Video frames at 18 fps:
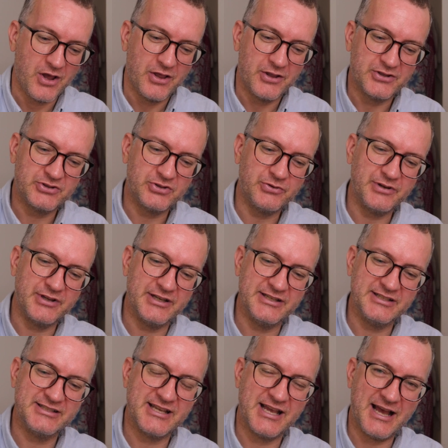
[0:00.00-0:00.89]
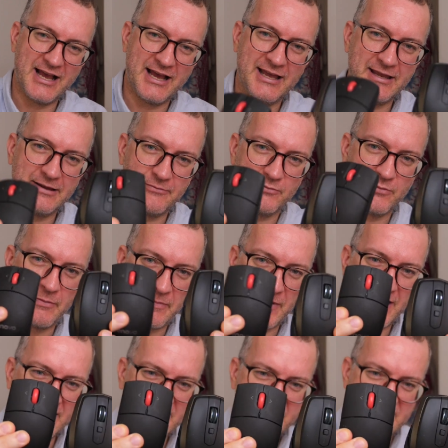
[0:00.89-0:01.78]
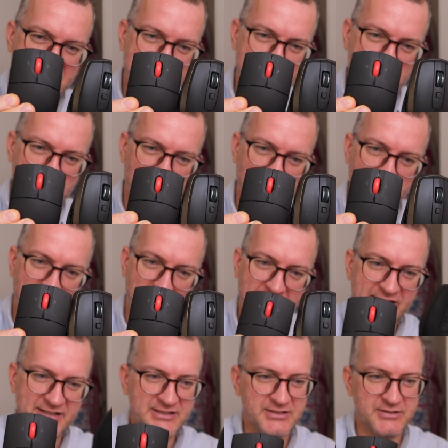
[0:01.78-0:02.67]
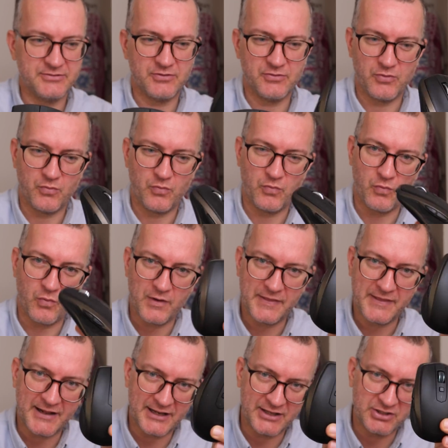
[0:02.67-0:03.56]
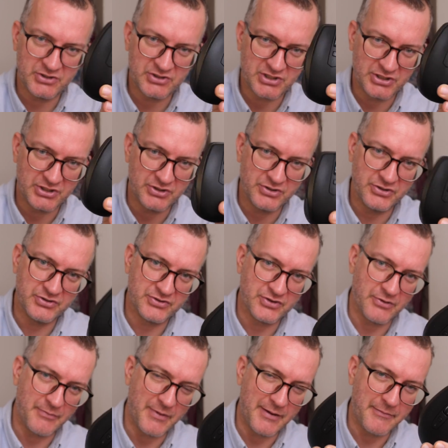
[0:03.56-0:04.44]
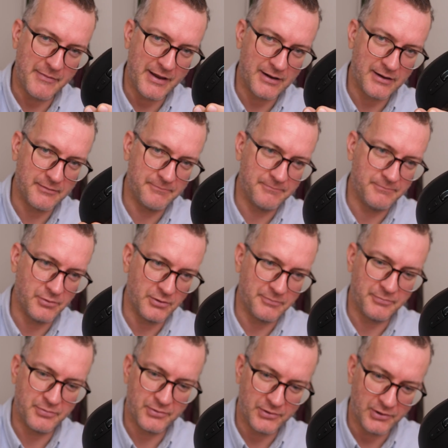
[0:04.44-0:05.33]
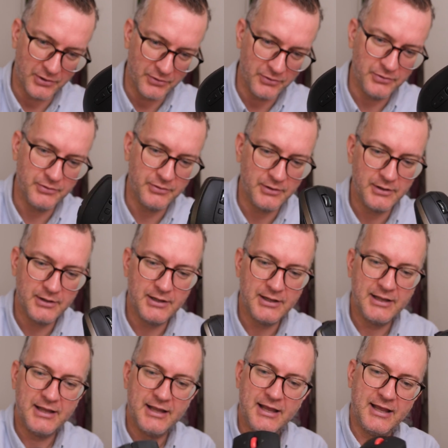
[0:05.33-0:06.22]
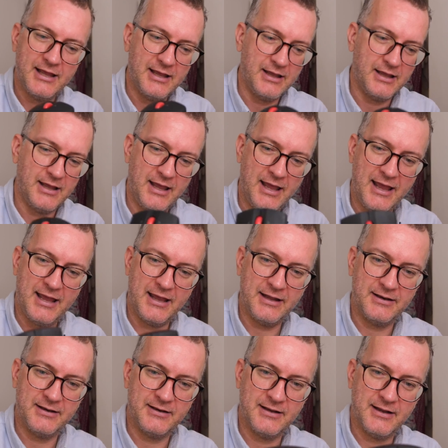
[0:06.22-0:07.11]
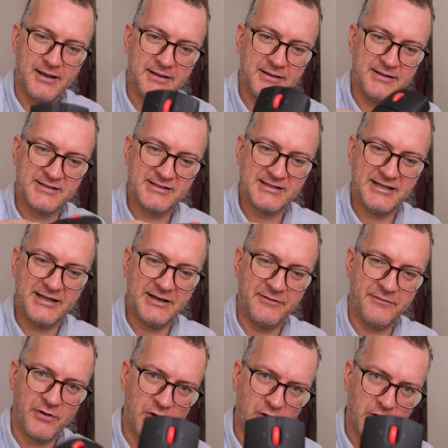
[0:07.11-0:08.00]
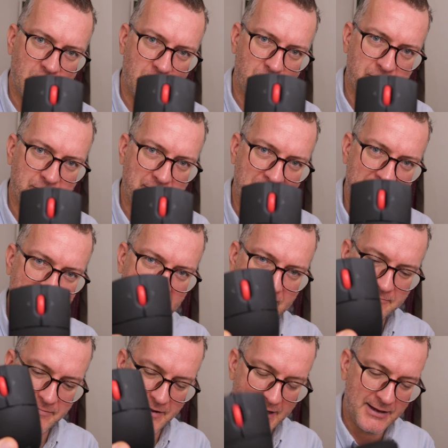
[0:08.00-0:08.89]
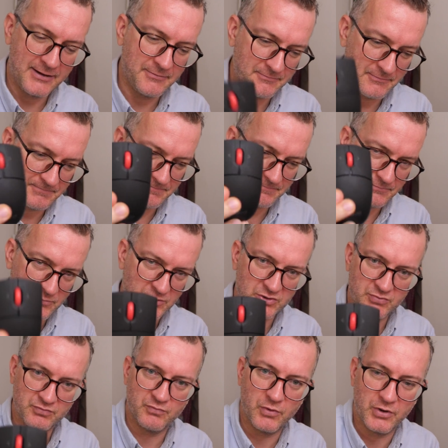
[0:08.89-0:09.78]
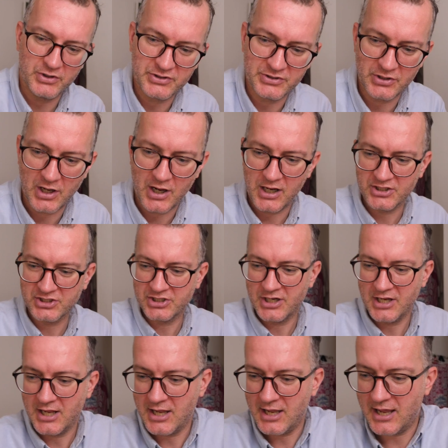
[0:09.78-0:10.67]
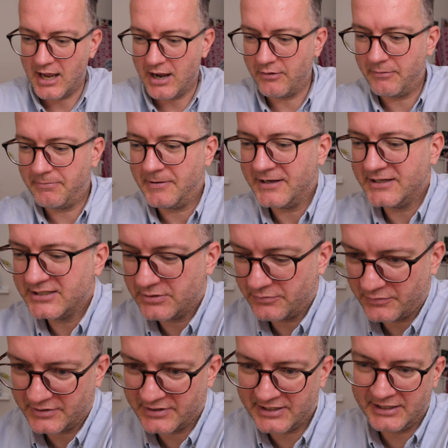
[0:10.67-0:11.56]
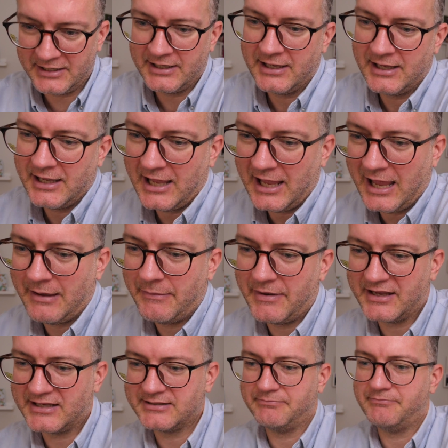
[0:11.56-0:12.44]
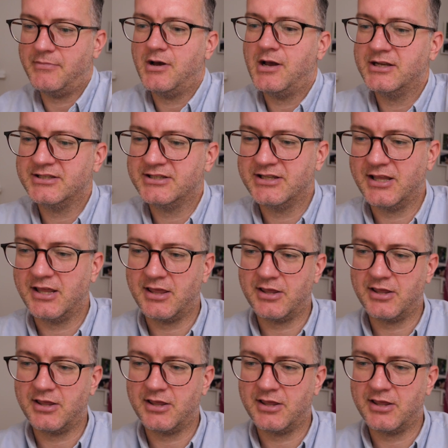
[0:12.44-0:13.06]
story is, I replaced these two mice, one that I usually use on my MacBook Pro, and this Lenovo I got with my ThinkPad, which works on Arch. I replaced it with the MX Master